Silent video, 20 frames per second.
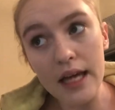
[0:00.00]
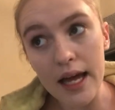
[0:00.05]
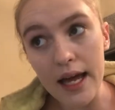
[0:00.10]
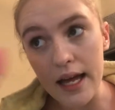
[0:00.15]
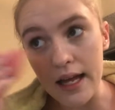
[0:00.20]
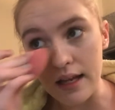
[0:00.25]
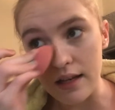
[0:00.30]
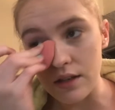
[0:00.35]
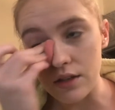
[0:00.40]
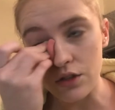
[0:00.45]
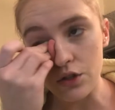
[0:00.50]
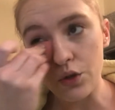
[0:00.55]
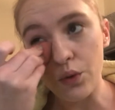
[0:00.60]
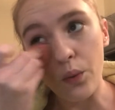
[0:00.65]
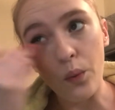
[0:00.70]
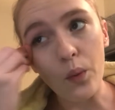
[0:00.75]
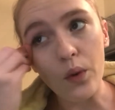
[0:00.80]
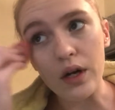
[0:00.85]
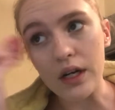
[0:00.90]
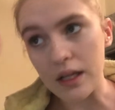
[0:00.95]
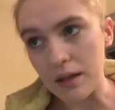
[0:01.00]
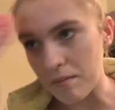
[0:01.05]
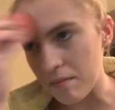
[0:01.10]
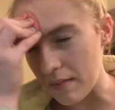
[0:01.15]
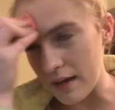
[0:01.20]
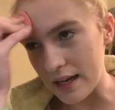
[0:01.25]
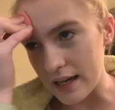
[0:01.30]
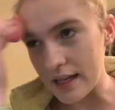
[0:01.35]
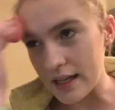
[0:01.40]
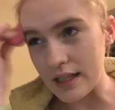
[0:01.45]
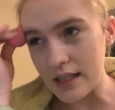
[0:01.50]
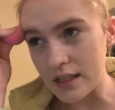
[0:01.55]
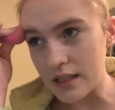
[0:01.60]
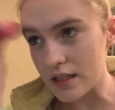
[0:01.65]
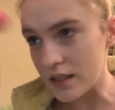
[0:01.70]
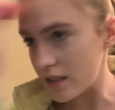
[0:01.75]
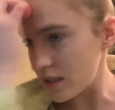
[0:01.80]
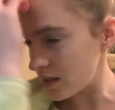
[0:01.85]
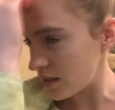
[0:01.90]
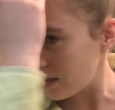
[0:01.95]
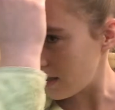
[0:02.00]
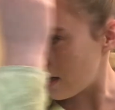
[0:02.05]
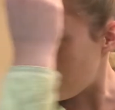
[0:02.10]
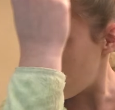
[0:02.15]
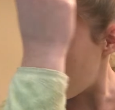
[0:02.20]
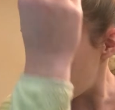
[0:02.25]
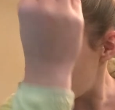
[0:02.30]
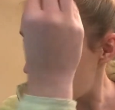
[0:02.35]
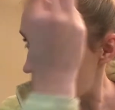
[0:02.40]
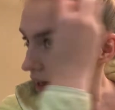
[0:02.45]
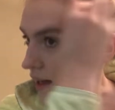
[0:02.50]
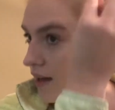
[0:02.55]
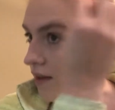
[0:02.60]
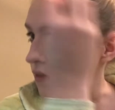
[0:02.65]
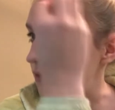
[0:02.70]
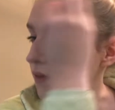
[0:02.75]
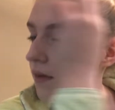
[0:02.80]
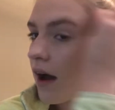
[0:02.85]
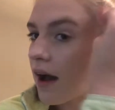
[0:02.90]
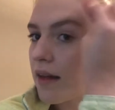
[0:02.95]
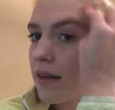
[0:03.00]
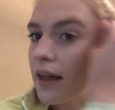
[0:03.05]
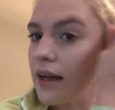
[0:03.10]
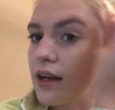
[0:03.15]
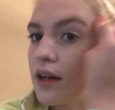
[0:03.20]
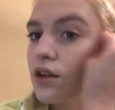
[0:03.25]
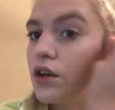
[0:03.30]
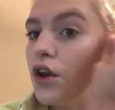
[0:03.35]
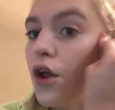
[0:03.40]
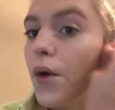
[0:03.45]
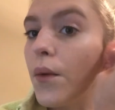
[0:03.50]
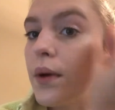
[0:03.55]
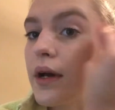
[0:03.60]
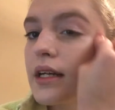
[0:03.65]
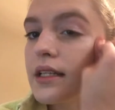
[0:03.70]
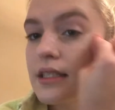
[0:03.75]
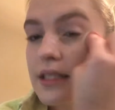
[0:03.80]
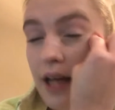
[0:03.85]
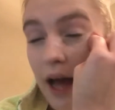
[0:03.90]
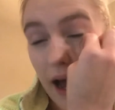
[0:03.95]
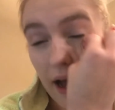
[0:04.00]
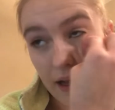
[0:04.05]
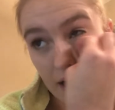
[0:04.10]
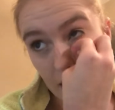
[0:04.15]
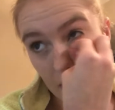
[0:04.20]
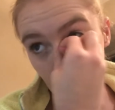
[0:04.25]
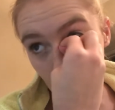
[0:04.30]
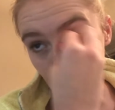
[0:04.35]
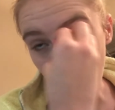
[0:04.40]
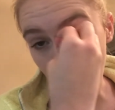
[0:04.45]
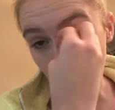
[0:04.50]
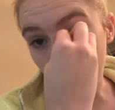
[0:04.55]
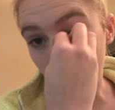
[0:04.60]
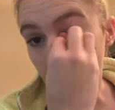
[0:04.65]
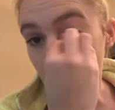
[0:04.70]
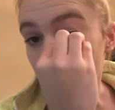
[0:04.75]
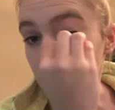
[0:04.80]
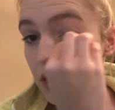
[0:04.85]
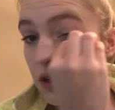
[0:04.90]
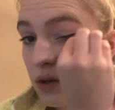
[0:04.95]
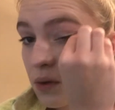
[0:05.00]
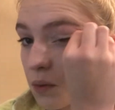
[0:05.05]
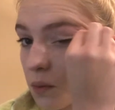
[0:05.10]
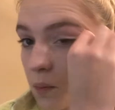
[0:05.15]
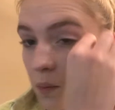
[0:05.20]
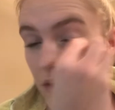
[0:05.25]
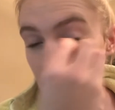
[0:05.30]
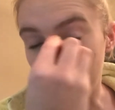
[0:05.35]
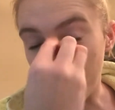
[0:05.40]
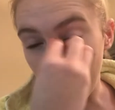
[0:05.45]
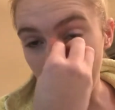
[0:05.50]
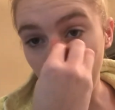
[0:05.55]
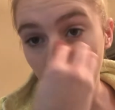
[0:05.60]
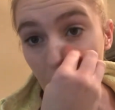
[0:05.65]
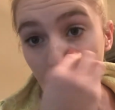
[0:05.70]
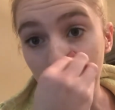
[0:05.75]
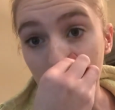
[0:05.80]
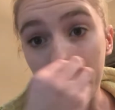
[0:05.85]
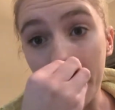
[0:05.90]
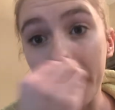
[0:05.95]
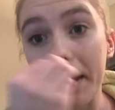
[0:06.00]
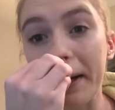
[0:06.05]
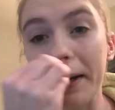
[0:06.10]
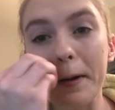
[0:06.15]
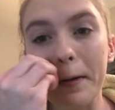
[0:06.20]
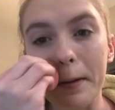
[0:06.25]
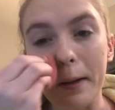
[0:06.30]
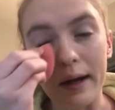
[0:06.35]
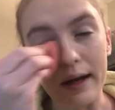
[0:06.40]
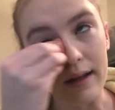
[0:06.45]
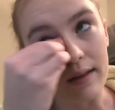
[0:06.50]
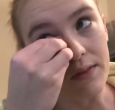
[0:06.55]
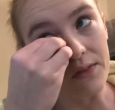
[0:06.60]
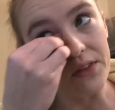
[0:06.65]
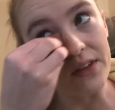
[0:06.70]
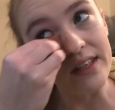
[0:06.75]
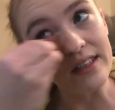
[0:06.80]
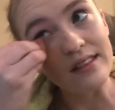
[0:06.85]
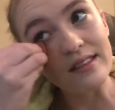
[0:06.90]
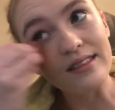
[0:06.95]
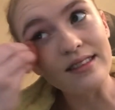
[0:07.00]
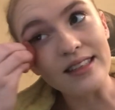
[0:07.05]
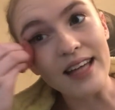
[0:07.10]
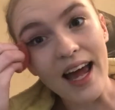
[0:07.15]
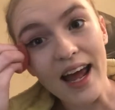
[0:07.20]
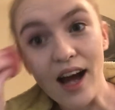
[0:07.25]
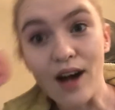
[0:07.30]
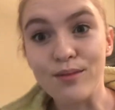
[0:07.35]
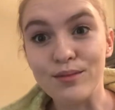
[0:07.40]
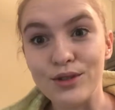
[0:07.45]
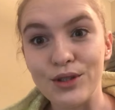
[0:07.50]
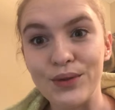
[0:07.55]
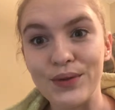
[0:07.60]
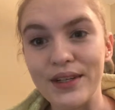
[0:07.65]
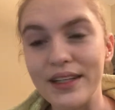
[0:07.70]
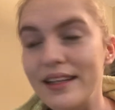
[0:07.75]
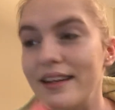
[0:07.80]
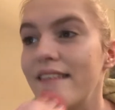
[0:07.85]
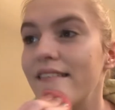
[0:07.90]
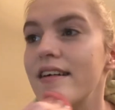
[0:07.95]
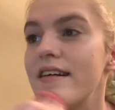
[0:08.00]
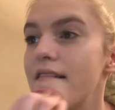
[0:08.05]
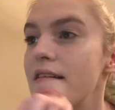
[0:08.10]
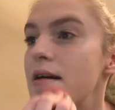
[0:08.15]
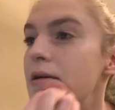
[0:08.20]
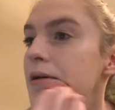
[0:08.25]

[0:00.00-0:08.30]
10-20 minutes if I like know exactly what I want to do with my look, like the day I'm doing it.